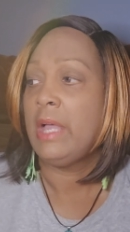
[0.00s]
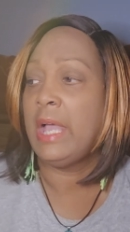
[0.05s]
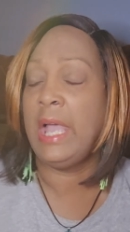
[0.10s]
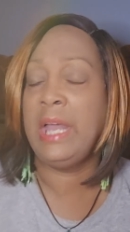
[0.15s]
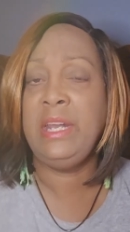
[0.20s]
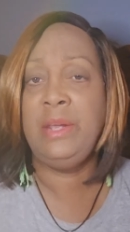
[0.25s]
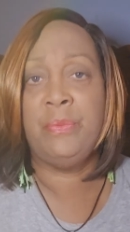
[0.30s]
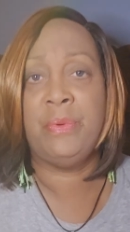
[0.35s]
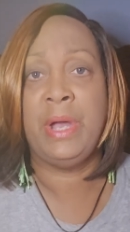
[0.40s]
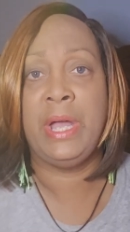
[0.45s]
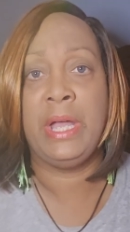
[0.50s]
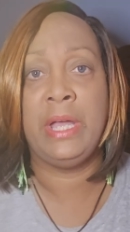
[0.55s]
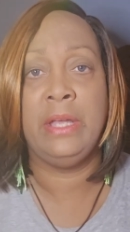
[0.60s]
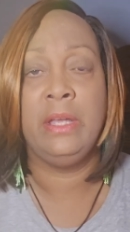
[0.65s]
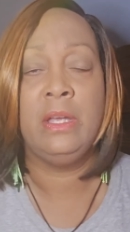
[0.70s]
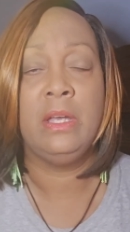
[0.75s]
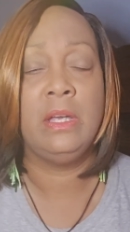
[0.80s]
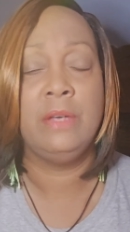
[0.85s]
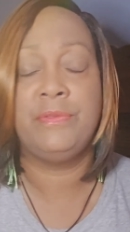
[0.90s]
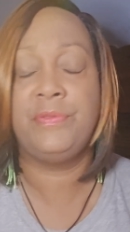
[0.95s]

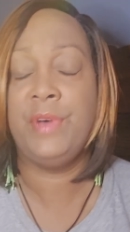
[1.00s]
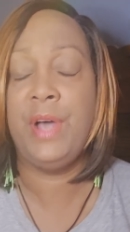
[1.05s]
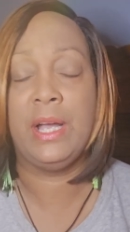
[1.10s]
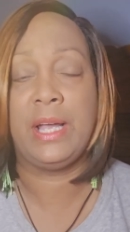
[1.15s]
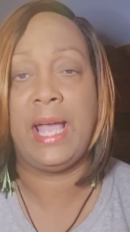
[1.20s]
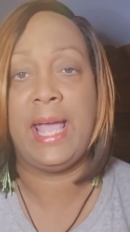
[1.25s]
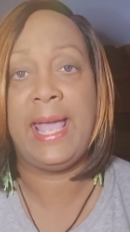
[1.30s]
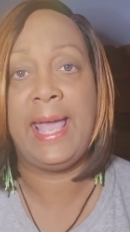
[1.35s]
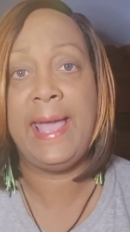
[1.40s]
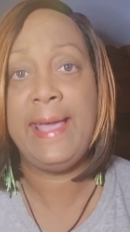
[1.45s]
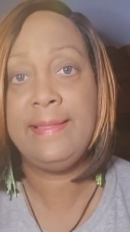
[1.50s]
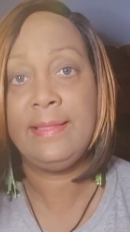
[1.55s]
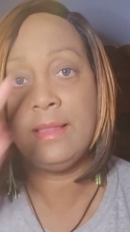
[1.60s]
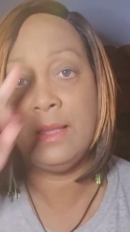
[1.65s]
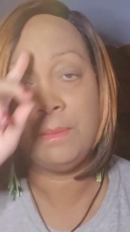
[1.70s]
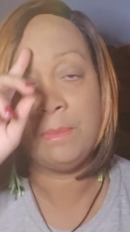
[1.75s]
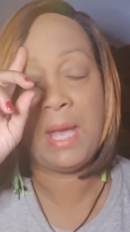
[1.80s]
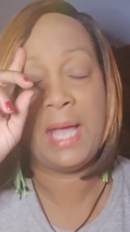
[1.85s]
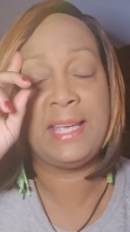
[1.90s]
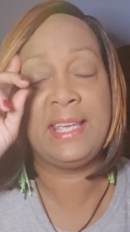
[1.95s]
Anyway, fuck, I hate
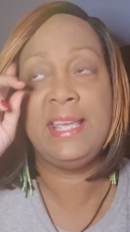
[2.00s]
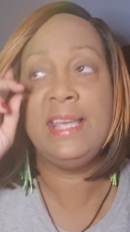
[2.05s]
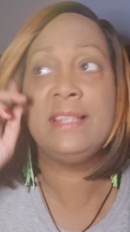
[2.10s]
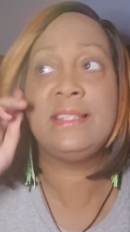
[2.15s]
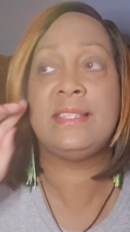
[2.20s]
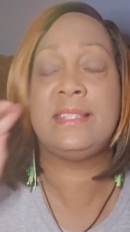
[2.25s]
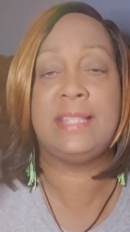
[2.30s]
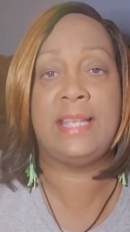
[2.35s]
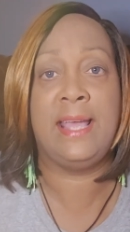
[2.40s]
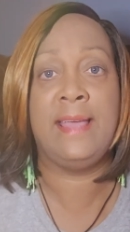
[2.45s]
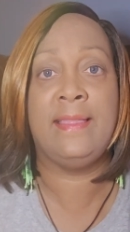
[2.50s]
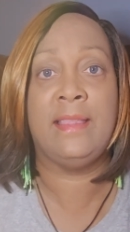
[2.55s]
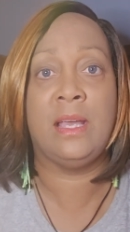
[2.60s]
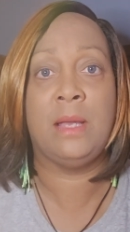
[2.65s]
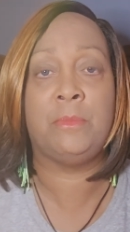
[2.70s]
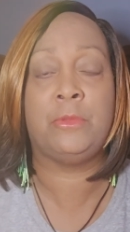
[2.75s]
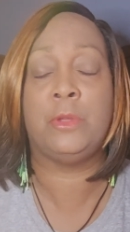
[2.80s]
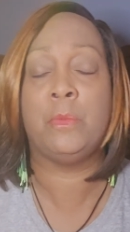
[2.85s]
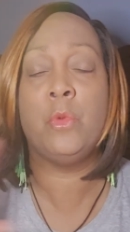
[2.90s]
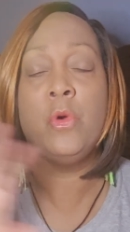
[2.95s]
them. I can't stand
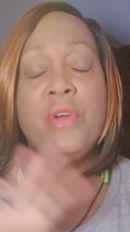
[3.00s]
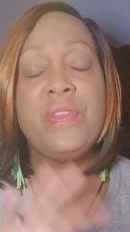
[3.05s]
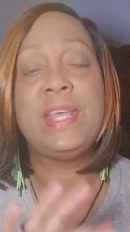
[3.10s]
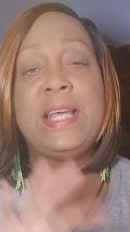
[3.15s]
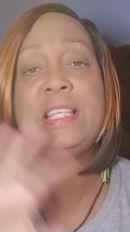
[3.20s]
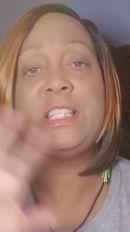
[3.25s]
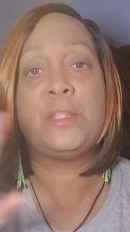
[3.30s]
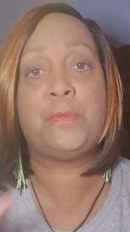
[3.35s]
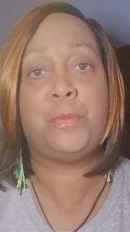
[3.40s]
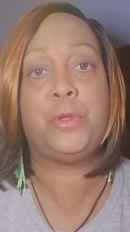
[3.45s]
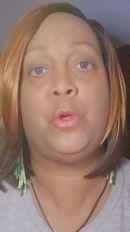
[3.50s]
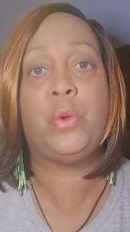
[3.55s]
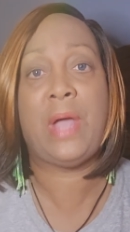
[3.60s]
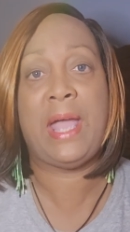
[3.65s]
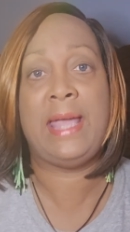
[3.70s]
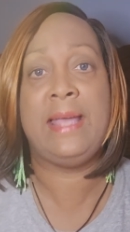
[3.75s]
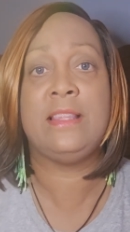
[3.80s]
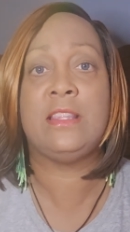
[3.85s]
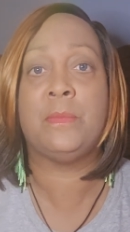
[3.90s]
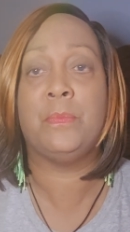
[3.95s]
them. The more they spew
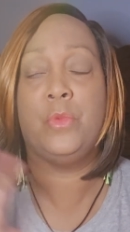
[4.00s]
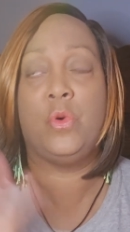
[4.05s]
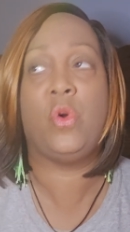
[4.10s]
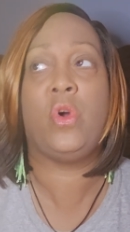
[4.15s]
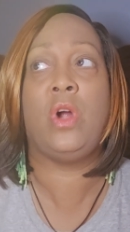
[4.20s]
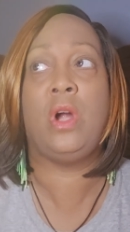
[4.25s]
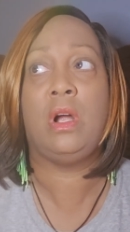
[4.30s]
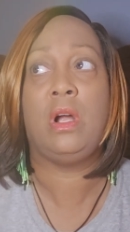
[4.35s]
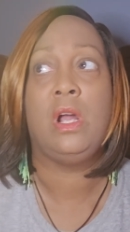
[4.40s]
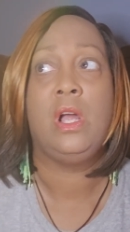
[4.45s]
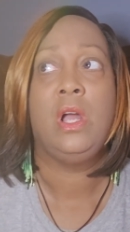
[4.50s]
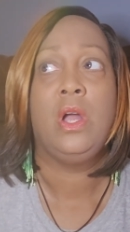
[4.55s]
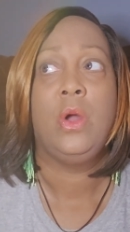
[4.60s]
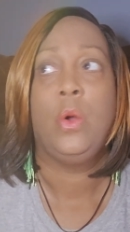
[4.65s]
hate, the more